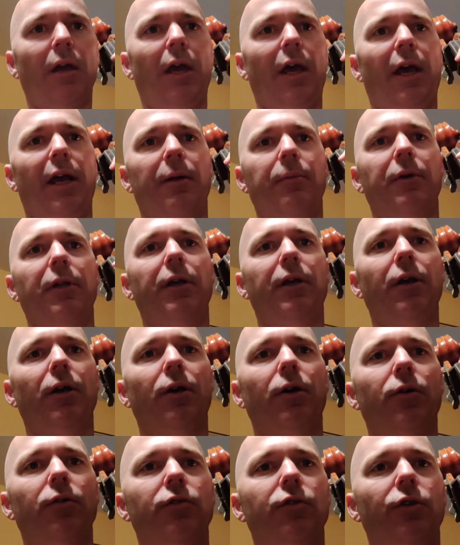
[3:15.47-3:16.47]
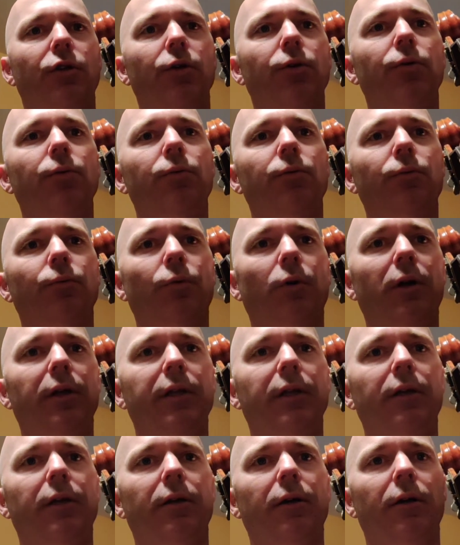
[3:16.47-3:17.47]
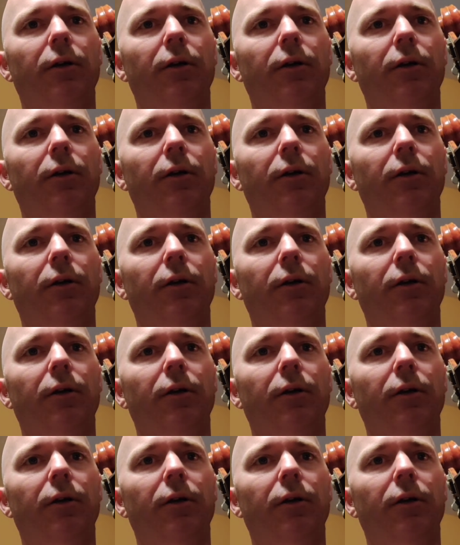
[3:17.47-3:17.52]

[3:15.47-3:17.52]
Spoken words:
and I'm going to go 2, 1,